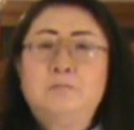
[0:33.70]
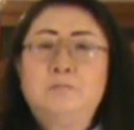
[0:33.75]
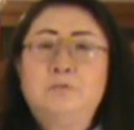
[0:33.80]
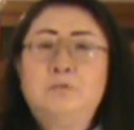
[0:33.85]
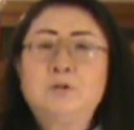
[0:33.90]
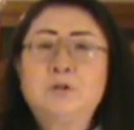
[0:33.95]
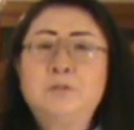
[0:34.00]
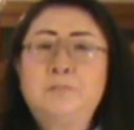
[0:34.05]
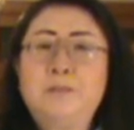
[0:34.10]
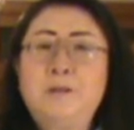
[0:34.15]

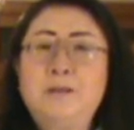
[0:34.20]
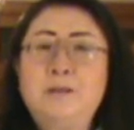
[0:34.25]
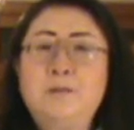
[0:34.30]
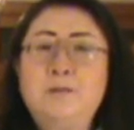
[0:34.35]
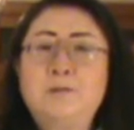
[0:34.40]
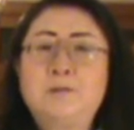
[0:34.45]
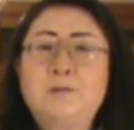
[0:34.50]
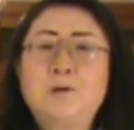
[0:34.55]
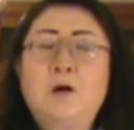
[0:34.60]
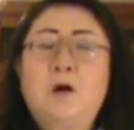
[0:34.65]
Bush
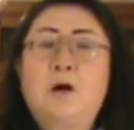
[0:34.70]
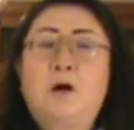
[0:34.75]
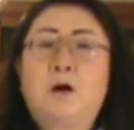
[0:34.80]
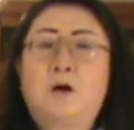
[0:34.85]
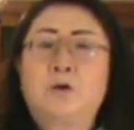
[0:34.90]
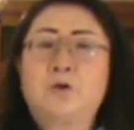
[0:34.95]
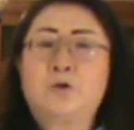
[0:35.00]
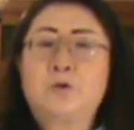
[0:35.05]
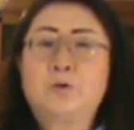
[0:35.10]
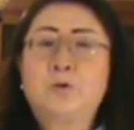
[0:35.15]
beans
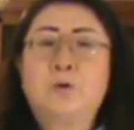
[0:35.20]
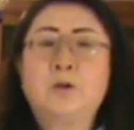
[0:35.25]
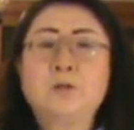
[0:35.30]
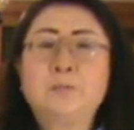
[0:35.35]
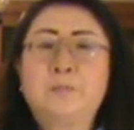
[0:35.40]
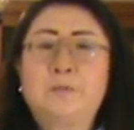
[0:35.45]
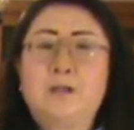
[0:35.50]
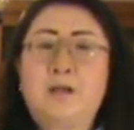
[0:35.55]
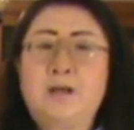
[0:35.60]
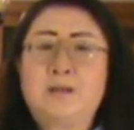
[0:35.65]
are short
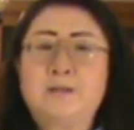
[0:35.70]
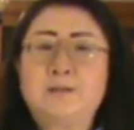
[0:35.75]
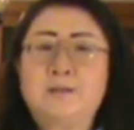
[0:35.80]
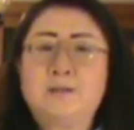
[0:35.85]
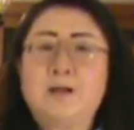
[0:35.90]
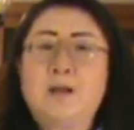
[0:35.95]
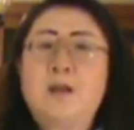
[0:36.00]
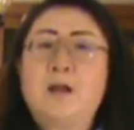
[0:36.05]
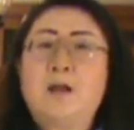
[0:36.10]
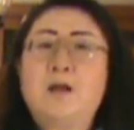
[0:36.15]
plant
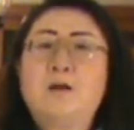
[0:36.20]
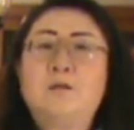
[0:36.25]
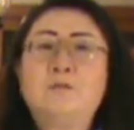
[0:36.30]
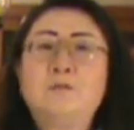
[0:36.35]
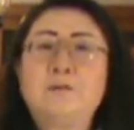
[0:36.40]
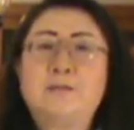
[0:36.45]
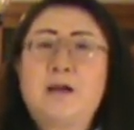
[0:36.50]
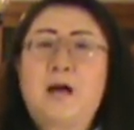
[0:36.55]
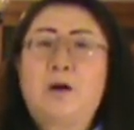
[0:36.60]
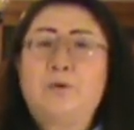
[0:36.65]

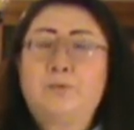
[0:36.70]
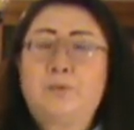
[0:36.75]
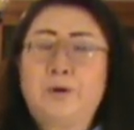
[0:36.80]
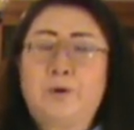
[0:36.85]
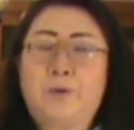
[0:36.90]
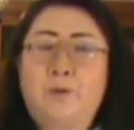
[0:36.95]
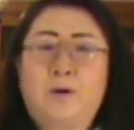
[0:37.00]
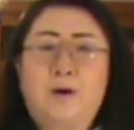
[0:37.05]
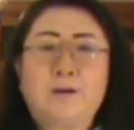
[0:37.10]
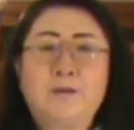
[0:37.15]
without
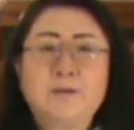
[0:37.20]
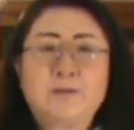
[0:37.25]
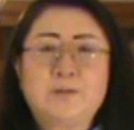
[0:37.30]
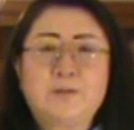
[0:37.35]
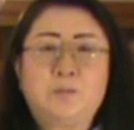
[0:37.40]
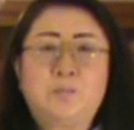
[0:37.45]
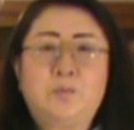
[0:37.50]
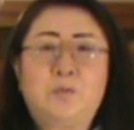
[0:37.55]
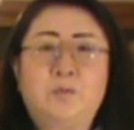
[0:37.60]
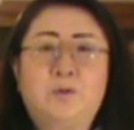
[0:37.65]
requiring
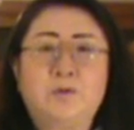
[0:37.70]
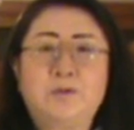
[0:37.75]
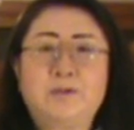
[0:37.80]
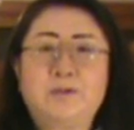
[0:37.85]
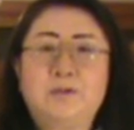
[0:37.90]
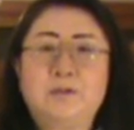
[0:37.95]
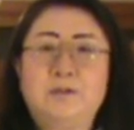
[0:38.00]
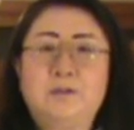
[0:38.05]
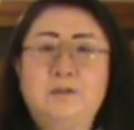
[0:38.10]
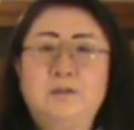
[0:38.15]
support.
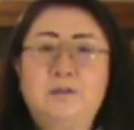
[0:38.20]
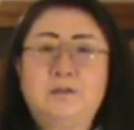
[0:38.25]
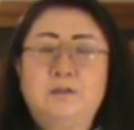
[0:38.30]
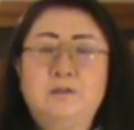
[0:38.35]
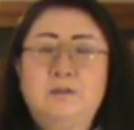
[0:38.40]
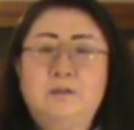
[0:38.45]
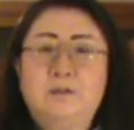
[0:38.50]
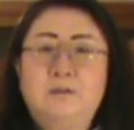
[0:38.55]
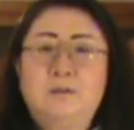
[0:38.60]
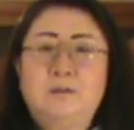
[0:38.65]

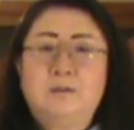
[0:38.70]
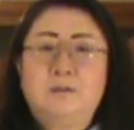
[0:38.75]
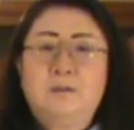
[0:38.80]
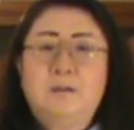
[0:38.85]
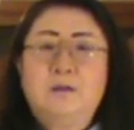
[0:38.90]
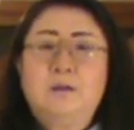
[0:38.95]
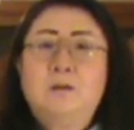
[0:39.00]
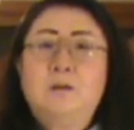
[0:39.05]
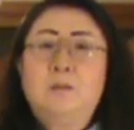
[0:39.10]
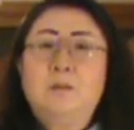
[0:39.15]

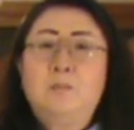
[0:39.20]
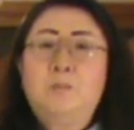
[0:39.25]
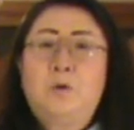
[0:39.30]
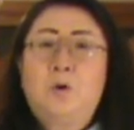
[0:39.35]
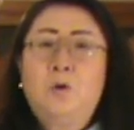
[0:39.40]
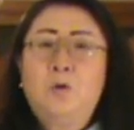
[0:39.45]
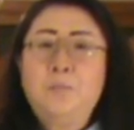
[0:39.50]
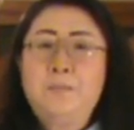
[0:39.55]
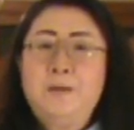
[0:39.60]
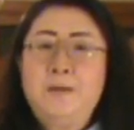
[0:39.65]

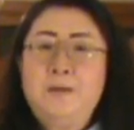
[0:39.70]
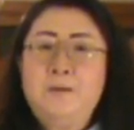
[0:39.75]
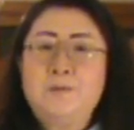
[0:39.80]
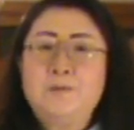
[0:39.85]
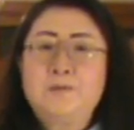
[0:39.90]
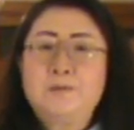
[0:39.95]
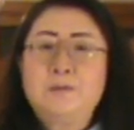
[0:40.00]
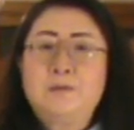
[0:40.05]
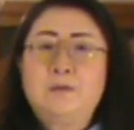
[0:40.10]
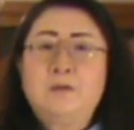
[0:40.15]
Pole
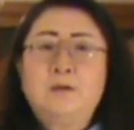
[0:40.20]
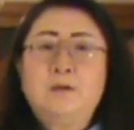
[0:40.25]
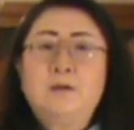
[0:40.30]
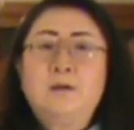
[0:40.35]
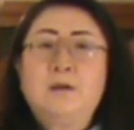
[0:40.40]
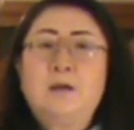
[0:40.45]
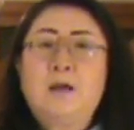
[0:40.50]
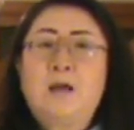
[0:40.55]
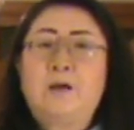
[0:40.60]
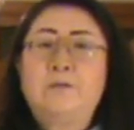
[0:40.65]
beans
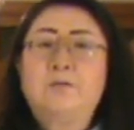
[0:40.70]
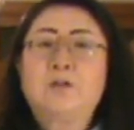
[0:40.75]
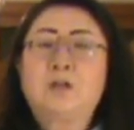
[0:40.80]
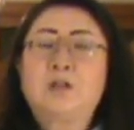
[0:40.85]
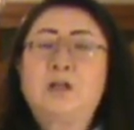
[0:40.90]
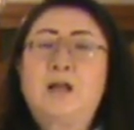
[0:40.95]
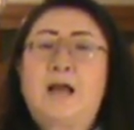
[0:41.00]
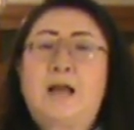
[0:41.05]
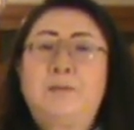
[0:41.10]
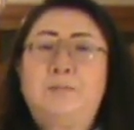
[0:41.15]
have a
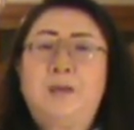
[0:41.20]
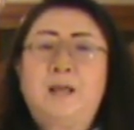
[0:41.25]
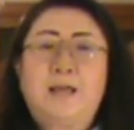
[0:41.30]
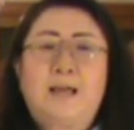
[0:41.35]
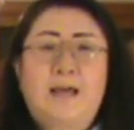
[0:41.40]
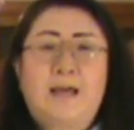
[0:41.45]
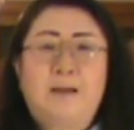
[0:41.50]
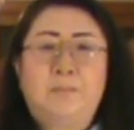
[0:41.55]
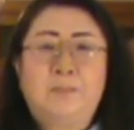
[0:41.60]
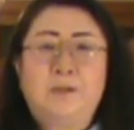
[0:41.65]
climbing
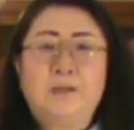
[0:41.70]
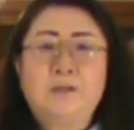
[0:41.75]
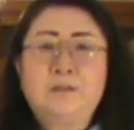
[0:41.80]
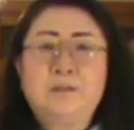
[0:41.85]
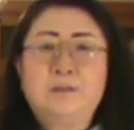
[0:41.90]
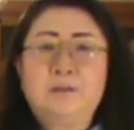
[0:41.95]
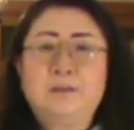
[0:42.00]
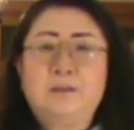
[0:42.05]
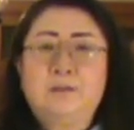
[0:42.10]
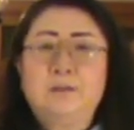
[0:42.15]

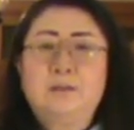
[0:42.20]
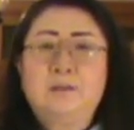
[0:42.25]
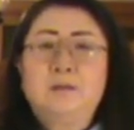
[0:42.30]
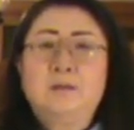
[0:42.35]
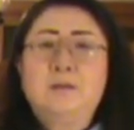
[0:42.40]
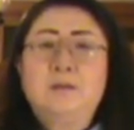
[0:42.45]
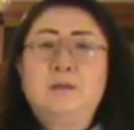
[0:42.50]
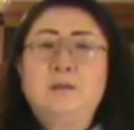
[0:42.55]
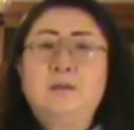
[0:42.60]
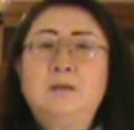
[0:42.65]
habit
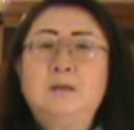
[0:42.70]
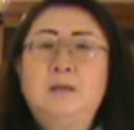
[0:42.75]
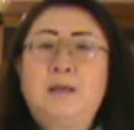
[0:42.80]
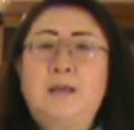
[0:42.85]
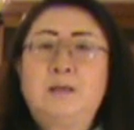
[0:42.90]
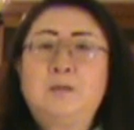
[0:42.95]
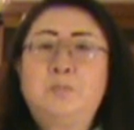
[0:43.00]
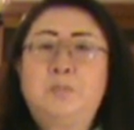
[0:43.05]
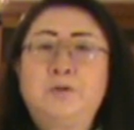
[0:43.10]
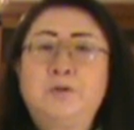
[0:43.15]

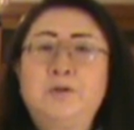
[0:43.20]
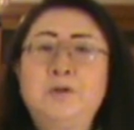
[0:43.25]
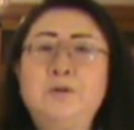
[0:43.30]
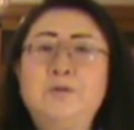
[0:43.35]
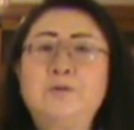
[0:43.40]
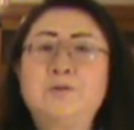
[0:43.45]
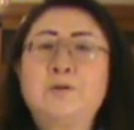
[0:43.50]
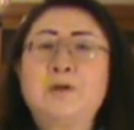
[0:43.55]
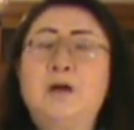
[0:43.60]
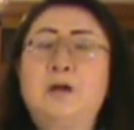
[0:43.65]
and
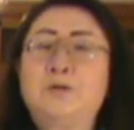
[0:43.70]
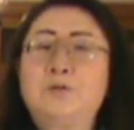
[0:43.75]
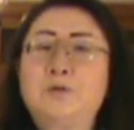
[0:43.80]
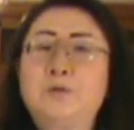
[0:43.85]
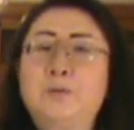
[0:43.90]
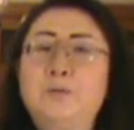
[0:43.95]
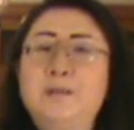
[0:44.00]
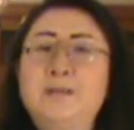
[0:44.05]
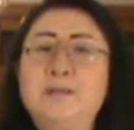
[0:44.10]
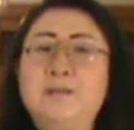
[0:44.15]
produce a
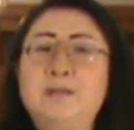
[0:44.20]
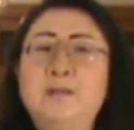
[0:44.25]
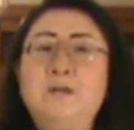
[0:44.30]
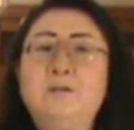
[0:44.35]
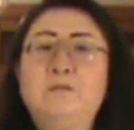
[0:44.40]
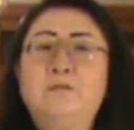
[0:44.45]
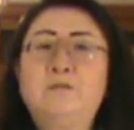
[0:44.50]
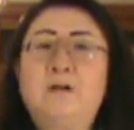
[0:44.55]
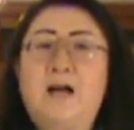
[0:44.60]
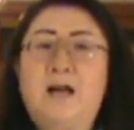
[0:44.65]

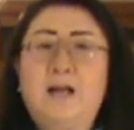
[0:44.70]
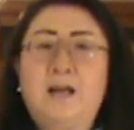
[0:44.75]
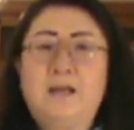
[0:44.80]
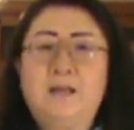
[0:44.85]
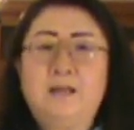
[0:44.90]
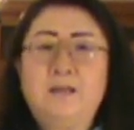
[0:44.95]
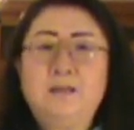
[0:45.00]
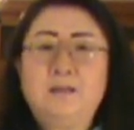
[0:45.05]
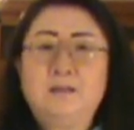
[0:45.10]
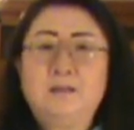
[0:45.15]
twisting
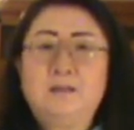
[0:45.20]
vine.